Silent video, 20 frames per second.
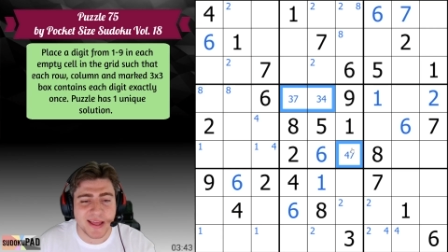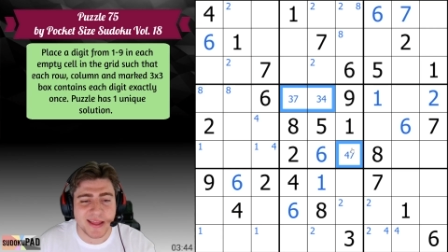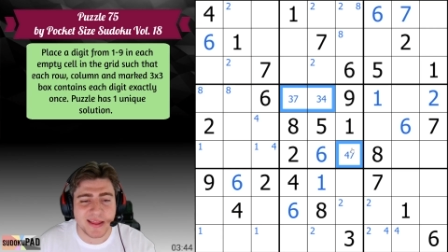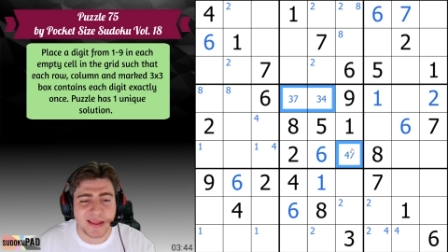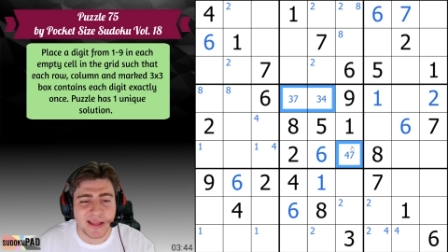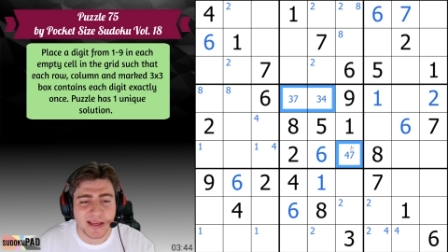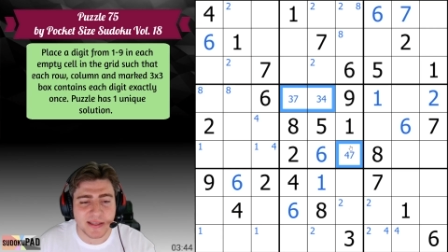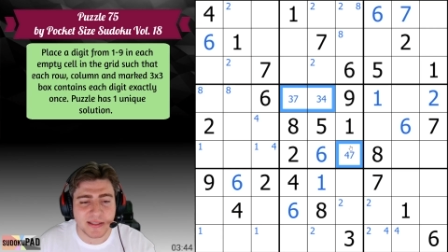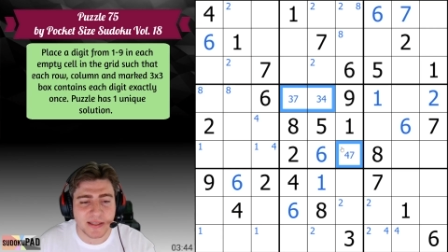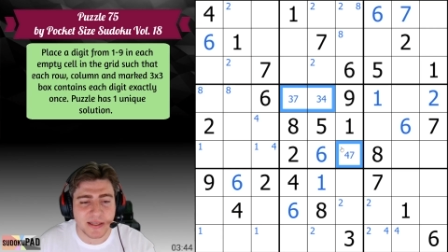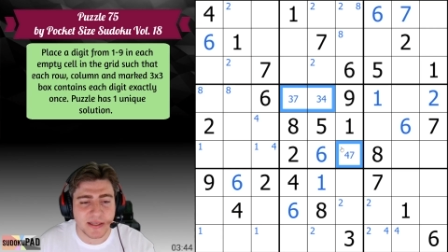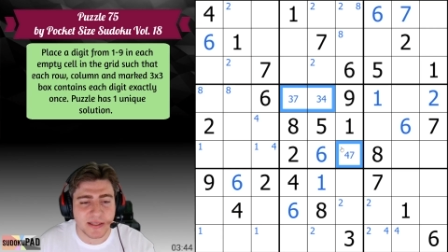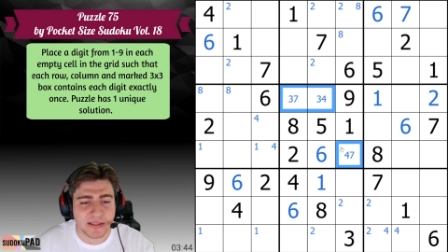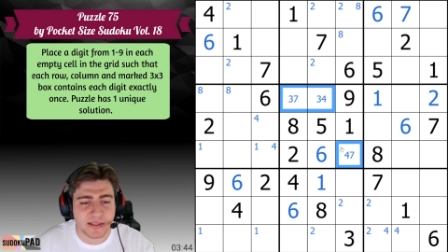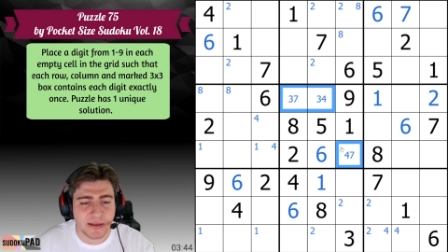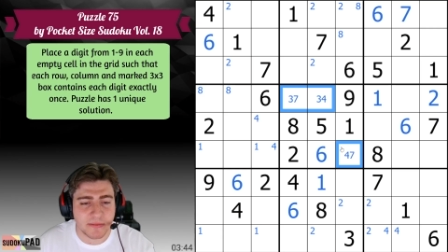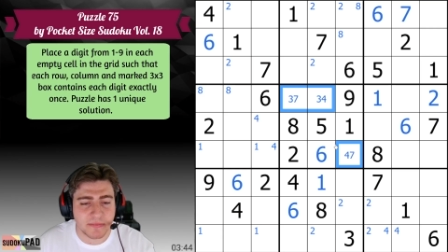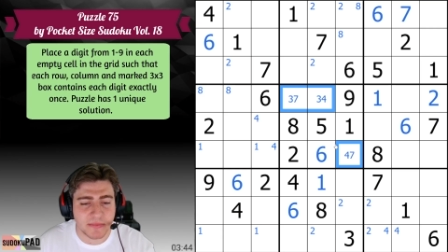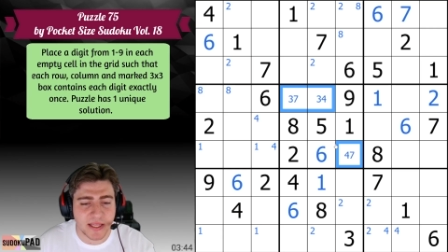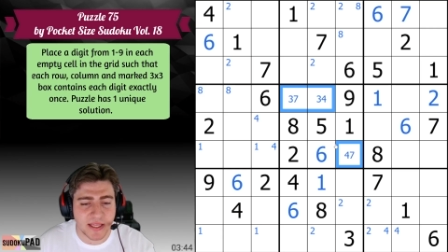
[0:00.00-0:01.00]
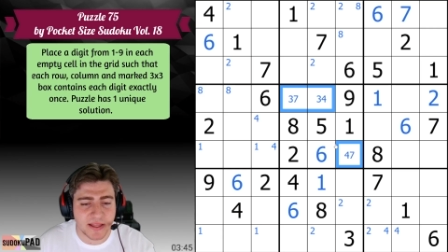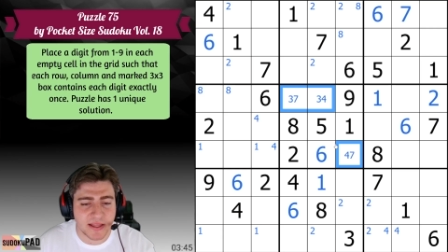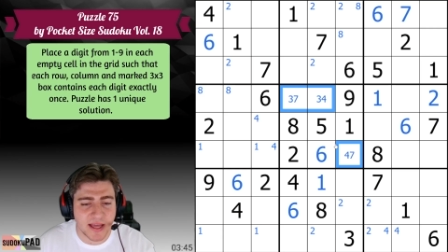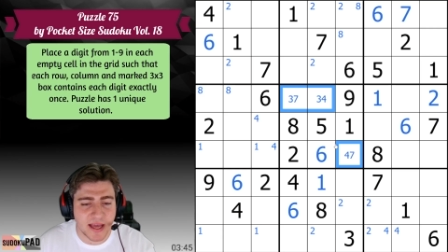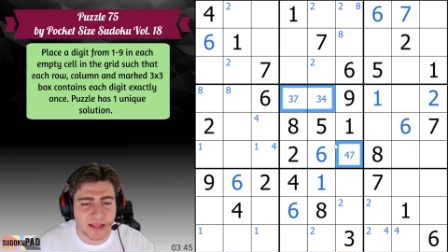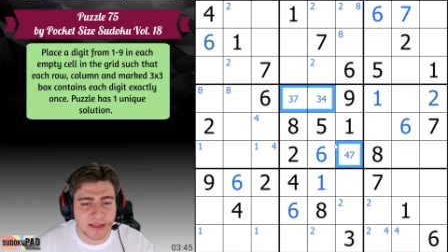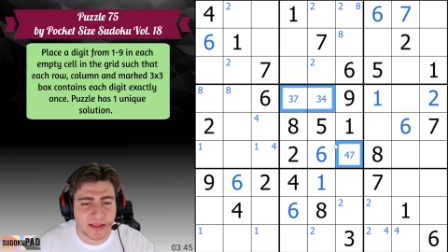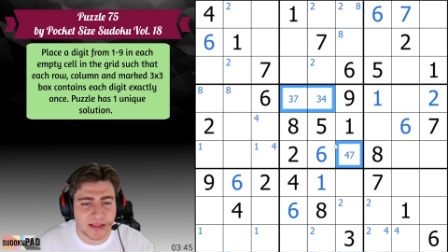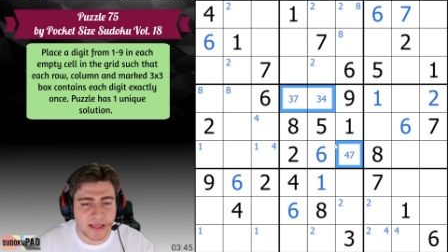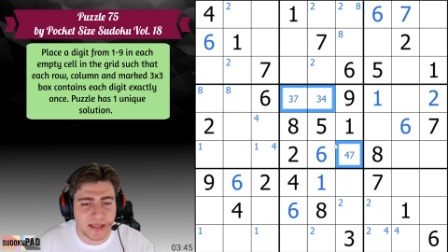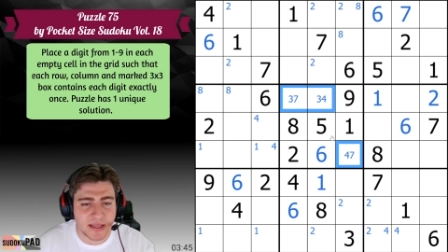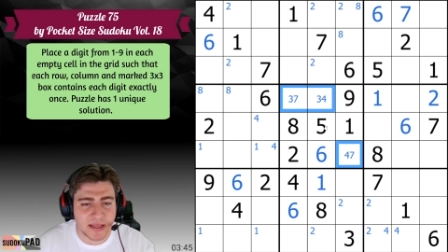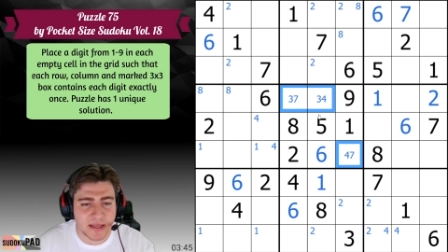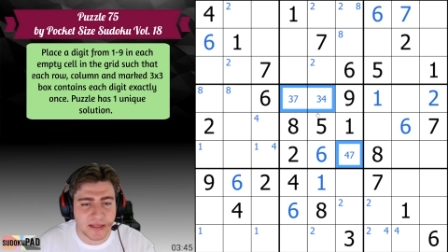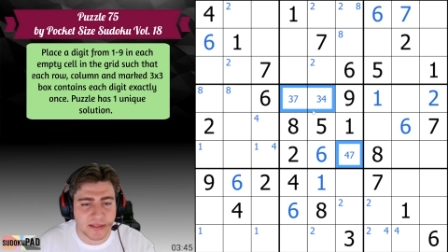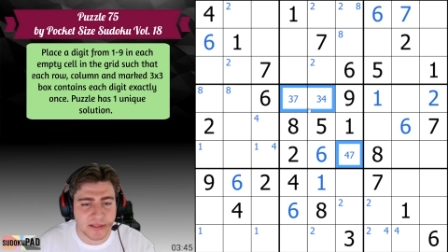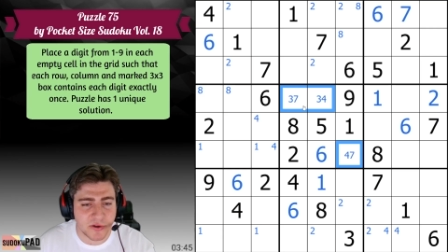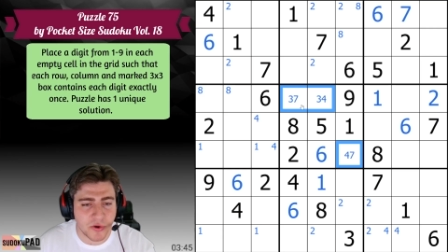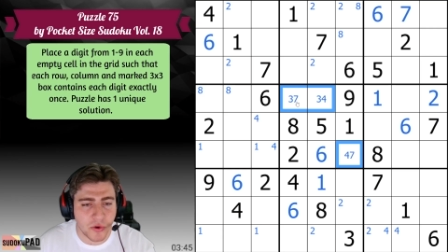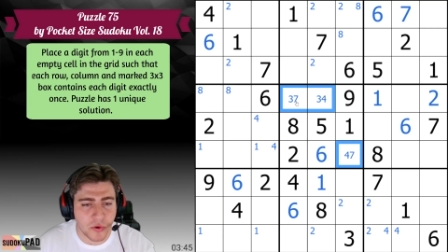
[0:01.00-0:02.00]
This is something that the
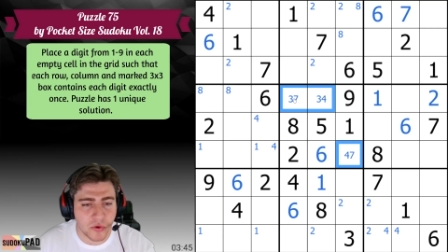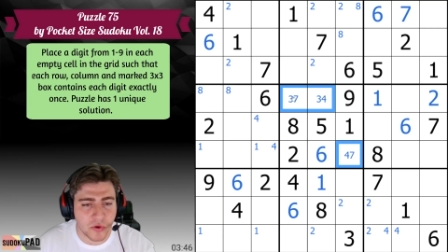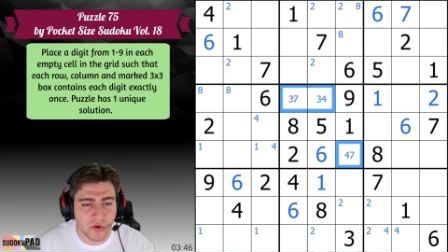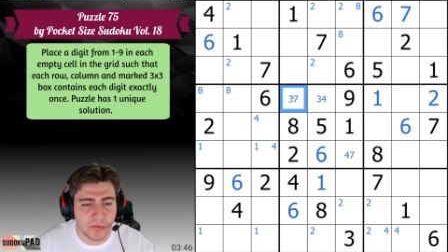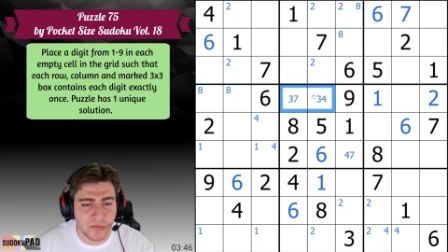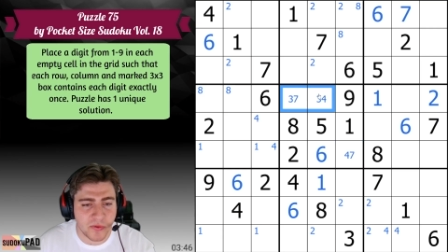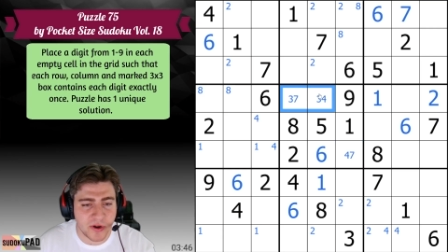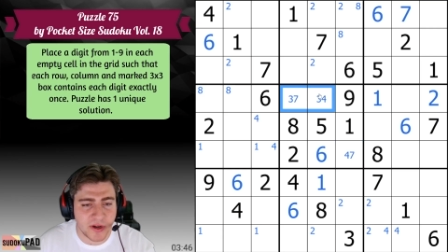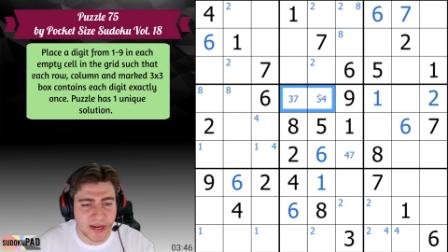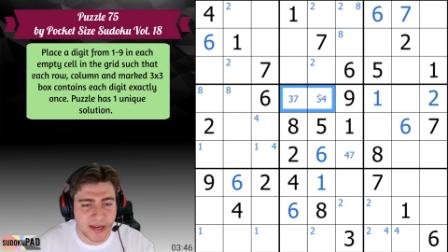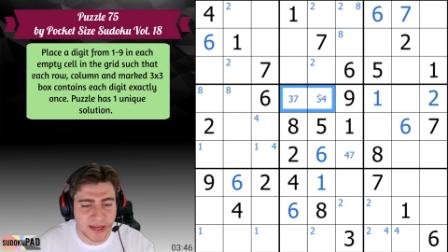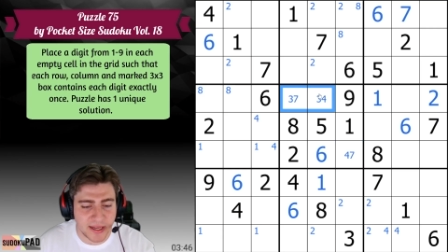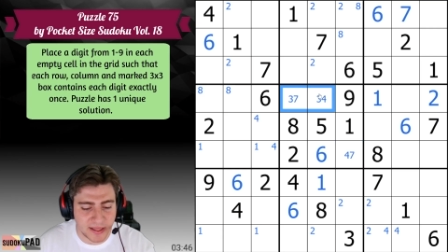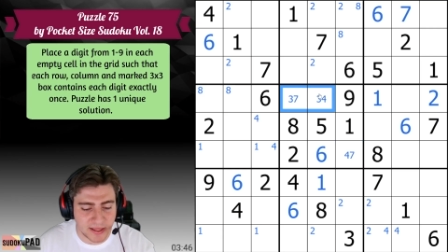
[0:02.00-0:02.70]
Sudoku community